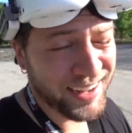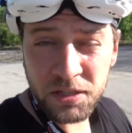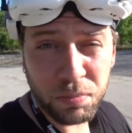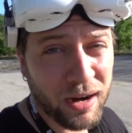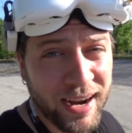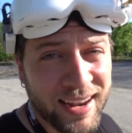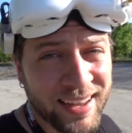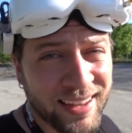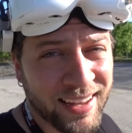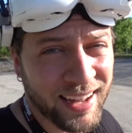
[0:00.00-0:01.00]
It's bright,
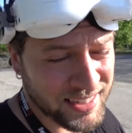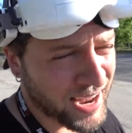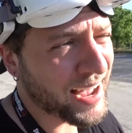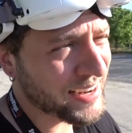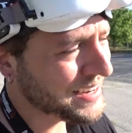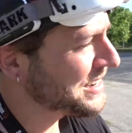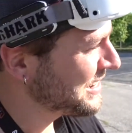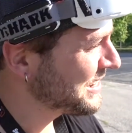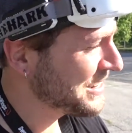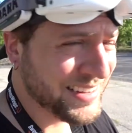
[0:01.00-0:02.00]
it's hot,
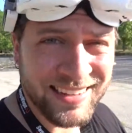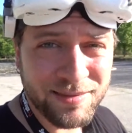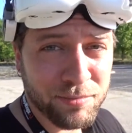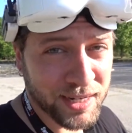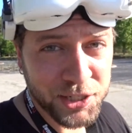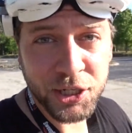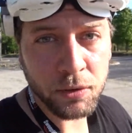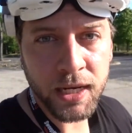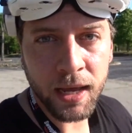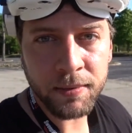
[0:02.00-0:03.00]
but it's
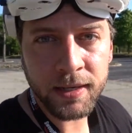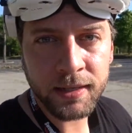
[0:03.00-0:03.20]
showtime.